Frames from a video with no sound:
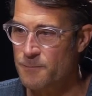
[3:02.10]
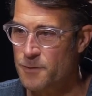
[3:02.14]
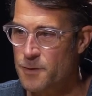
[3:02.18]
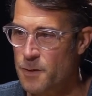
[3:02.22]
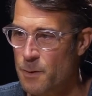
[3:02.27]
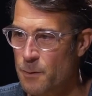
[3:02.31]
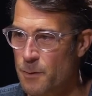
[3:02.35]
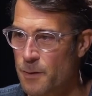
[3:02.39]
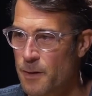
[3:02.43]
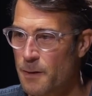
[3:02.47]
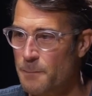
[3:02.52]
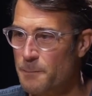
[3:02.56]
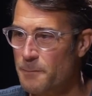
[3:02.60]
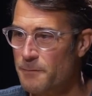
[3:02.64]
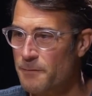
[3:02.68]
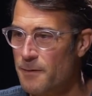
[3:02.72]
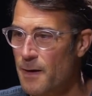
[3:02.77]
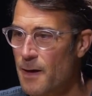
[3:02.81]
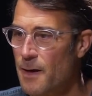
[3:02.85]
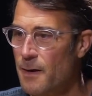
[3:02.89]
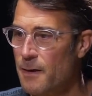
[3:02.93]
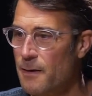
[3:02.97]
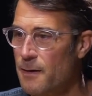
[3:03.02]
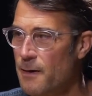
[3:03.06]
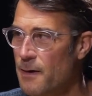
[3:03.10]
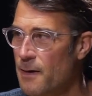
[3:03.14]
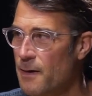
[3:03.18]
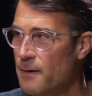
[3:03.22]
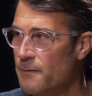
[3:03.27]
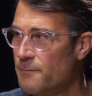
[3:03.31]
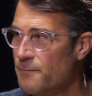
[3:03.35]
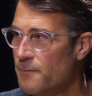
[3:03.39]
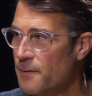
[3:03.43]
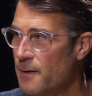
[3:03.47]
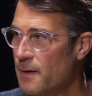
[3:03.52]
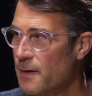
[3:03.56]
showing up is not
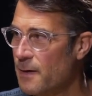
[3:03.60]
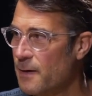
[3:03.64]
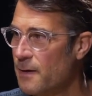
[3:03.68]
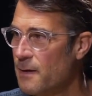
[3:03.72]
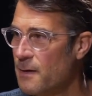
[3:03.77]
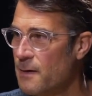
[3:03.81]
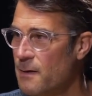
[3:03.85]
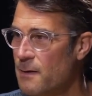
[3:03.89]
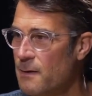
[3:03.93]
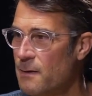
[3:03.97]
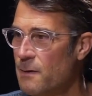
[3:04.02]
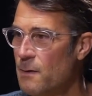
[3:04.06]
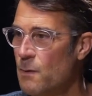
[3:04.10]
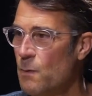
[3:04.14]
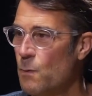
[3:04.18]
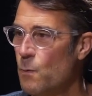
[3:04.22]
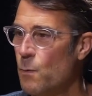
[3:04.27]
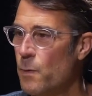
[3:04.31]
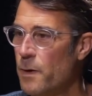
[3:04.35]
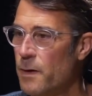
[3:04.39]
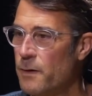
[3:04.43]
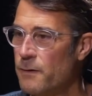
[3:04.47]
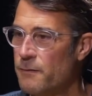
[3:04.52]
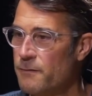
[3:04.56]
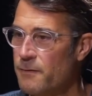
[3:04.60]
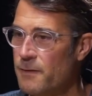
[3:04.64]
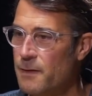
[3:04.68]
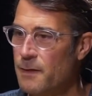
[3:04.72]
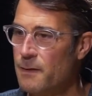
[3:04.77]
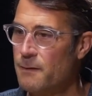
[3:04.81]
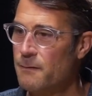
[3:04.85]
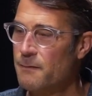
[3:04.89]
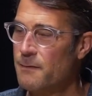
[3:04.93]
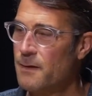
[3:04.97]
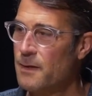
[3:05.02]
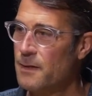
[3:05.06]
enough. Like, where is the
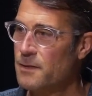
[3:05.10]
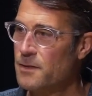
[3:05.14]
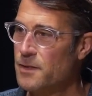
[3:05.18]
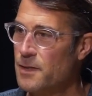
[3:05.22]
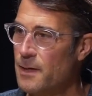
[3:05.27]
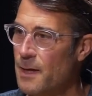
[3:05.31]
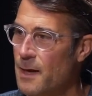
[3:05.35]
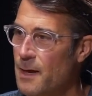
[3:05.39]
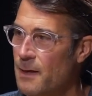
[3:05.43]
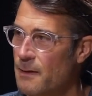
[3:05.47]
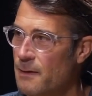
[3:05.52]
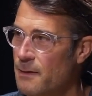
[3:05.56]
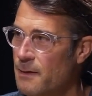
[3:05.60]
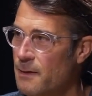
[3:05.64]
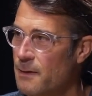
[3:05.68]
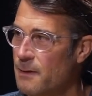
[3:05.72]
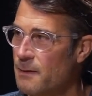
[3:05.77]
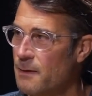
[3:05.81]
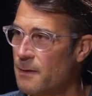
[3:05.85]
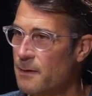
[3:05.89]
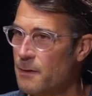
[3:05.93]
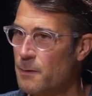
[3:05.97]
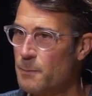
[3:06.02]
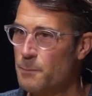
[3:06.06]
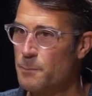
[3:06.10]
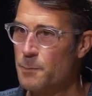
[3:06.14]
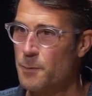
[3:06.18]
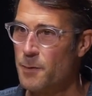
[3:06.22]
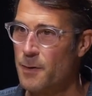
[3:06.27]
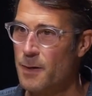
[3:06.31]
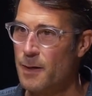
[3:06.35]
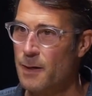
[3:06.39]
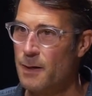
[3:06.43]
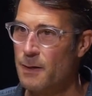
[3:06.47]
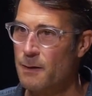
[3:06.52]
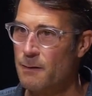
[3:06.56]
intentionality that you're
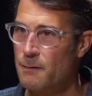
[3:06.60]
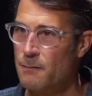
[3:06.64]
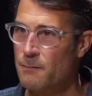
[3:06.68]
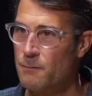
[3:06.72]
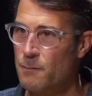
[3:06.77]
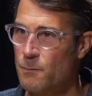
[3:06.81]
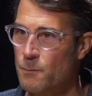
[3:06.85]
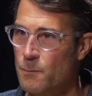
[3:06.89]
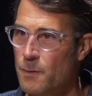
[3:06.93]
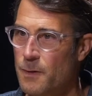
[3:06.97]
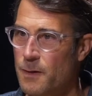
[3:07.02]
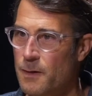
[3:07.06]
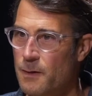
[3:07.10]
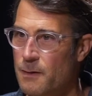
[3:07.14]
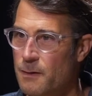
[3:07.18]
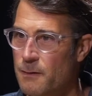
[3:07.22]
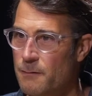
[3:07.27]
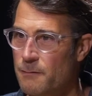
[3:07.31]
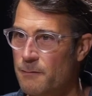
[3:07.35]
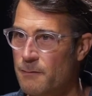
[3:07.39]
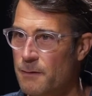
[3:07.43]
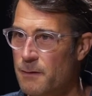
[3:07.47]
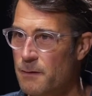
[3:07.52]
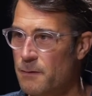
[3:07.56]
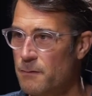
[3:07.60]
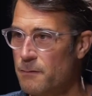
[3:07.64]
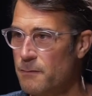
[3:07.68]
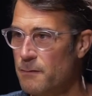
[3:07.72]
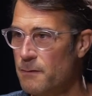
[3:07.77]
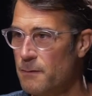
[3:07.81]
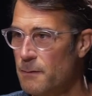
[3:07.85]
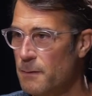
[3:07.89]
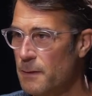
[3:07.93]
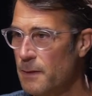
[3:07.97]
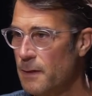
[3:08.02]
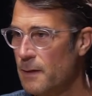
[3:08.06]
bringing to what it is that you're
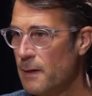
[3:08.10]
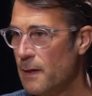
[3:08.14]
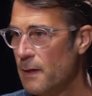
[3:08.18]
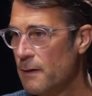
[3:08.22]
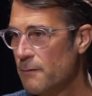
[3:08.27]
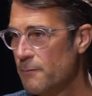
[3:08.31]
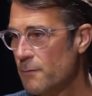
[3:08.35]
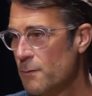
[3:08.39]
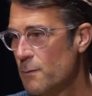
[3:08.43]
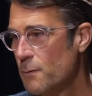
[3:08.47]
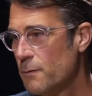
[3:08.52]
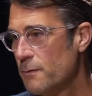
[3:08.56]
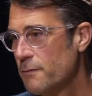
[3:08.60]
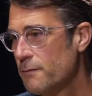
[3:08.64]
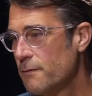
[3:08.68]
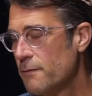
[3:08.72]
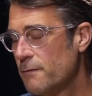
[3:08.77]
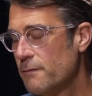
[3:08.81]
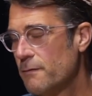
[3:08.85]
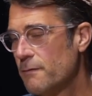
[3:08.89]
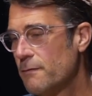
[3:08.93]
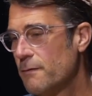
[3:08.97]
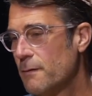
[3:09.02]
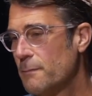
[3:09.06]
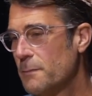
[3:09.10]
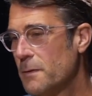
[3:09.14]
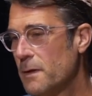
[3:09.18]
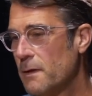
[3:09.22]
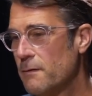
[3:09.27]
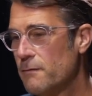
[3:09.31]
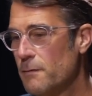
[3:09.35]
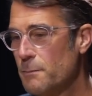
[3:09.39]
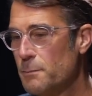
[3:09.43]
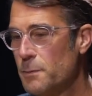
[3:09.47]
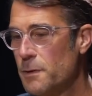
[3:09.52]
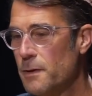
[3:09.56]
doing? And of course, this is something
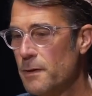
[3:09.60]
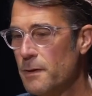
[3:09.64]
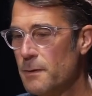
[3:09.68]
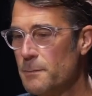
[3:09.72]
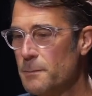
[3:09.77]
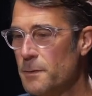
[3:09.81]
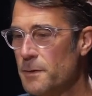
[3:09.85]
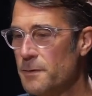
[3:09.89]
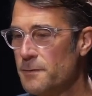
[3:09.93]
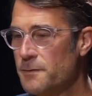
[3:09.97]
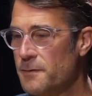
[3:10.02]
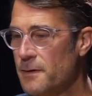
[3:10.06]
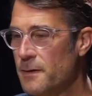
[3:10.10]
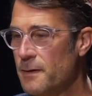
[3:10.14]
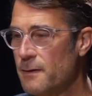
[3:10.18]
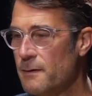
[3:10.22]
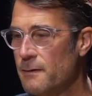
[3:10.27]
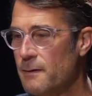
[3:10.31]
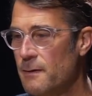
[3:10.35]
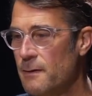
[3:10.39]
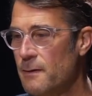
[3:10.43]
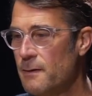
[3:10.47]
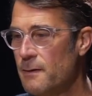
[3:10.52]
that's applicable to